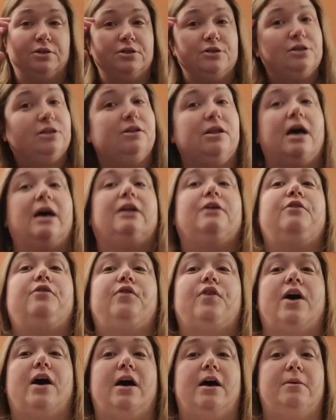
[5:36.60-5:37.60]
So there's a lot
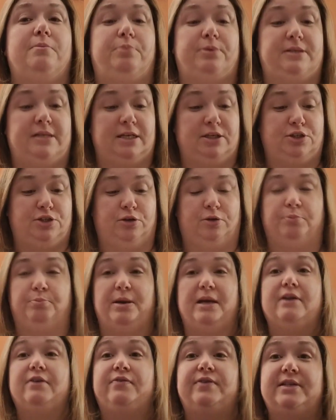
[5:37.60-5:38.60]
of um, potential
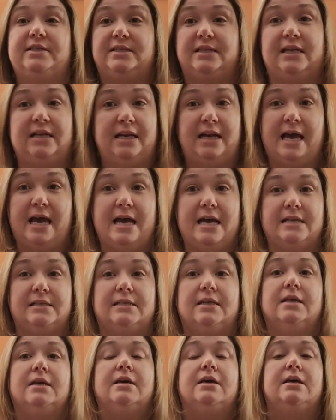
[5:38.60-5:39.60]
benefits that it
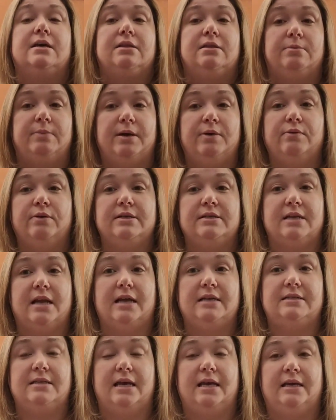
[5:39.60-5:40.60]
has. The main reason
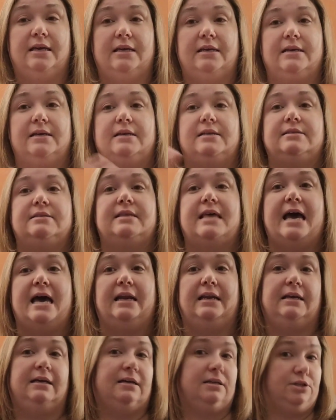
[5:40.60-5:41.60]
I take it is
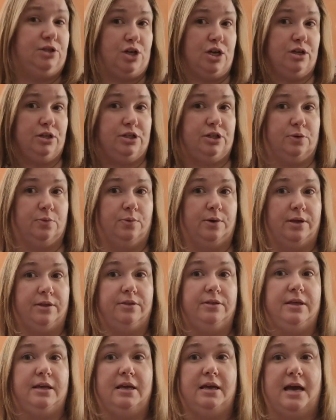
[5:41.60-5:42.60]
that in conjunction
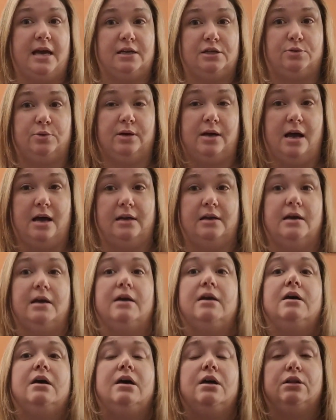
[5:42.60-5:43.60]
with the
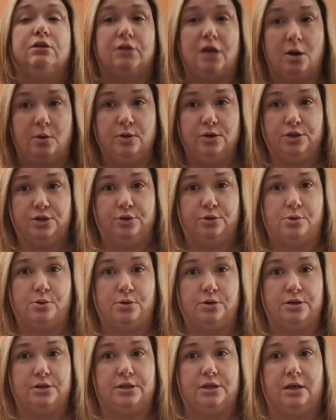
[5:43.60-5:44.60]
ashwagandha lowers your
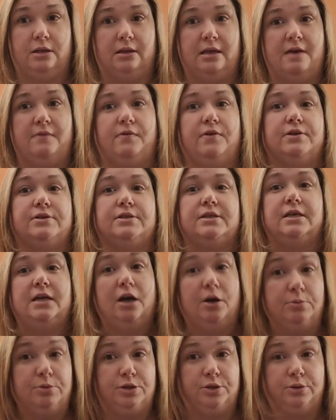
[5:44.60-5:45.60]
cortisol levels
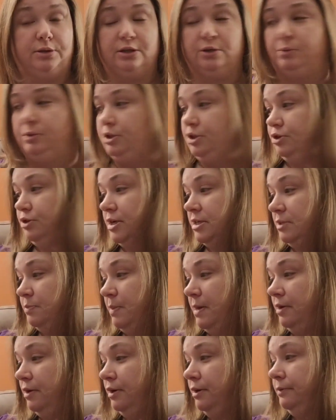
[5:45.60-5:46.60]
and helps you deal with stress
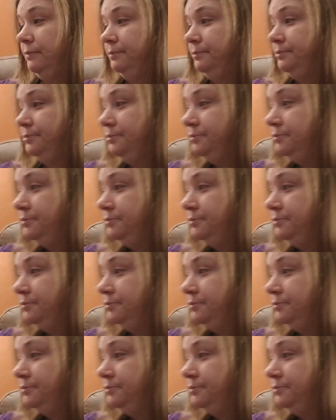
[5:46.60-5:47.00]
better.